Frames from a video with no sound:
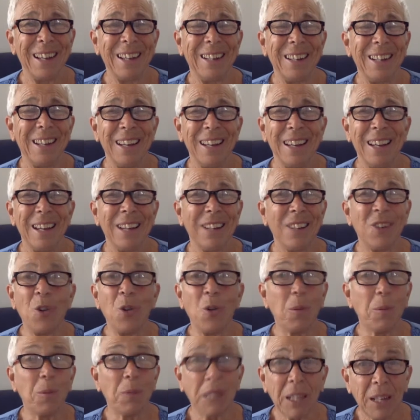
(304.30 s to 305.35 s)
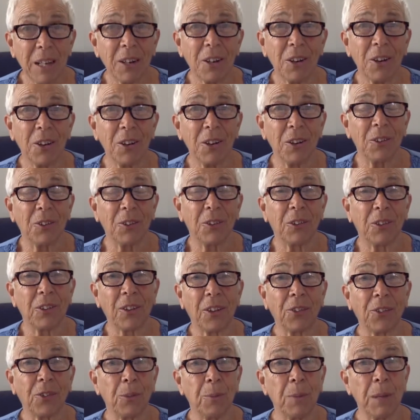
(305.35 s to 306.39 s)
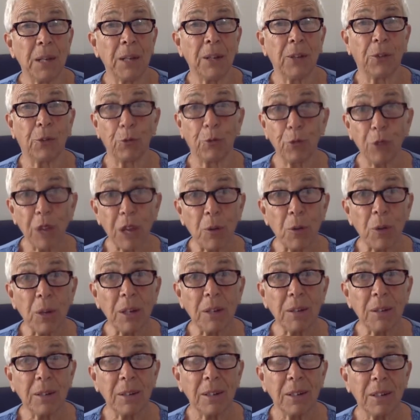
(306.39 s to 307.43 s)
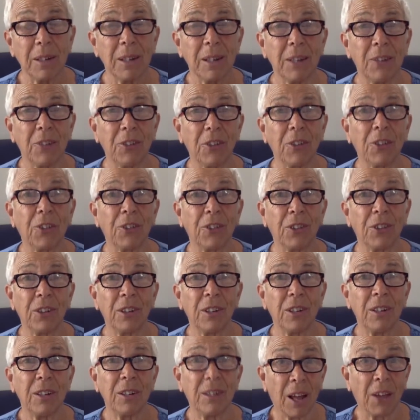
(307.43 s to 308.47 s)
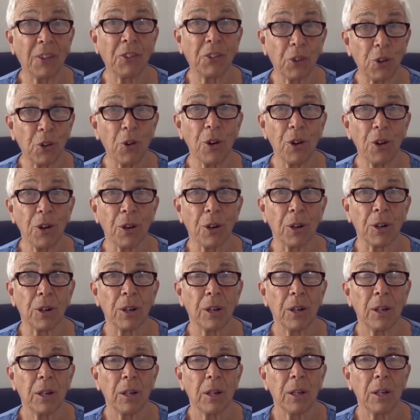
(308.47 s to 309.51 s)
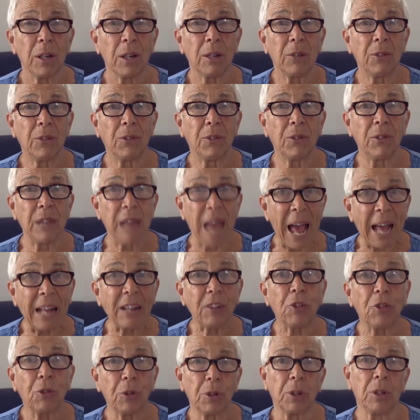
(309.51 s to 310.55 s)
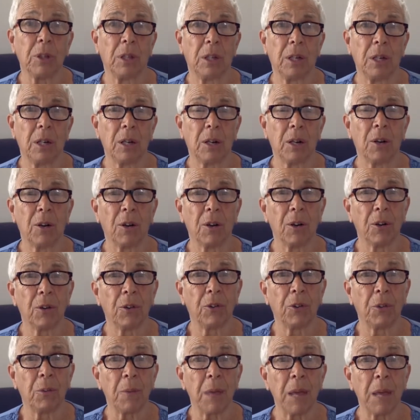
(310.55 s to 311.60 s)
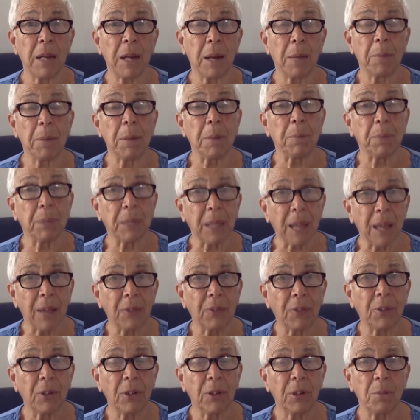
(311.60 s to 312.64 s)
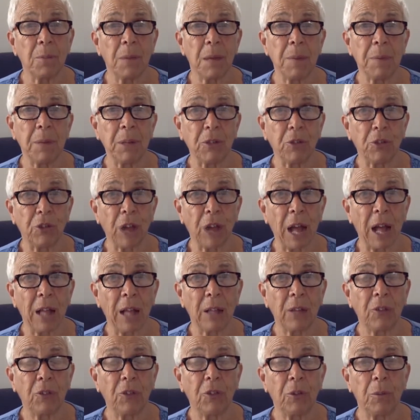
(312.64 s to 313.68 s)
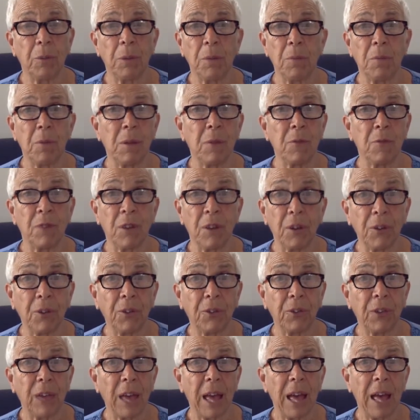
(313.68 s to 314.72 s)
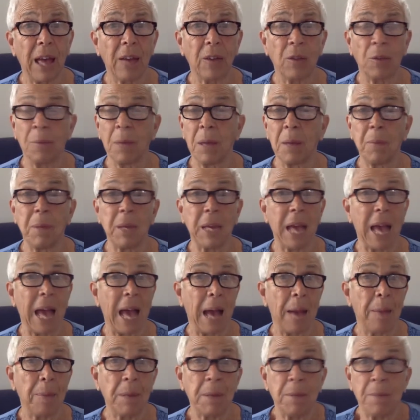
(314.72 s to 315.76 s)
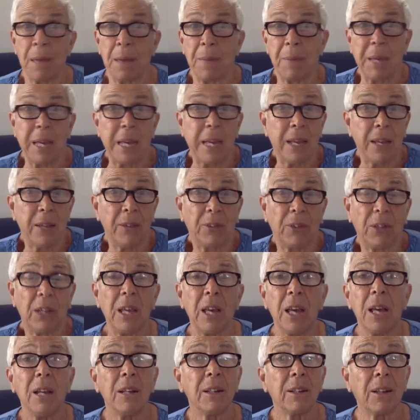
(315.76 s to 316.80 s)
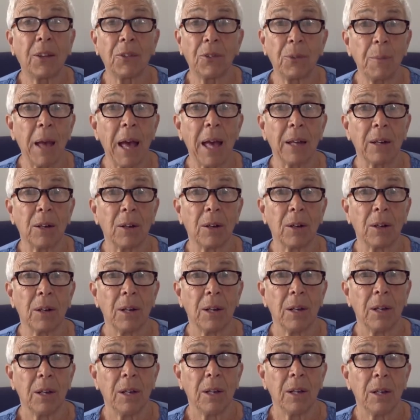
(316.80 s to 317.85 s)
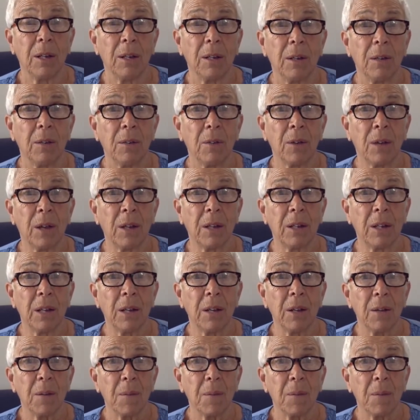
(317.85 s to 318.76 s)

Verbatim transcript: It, it normally occurs. It doesn't mean it's frequent. It just does occur. It's natural that it occurs. It may not be pleasant. It may be challenging. It may be very sad or may be happy, may be easy. It doesn't matter, right?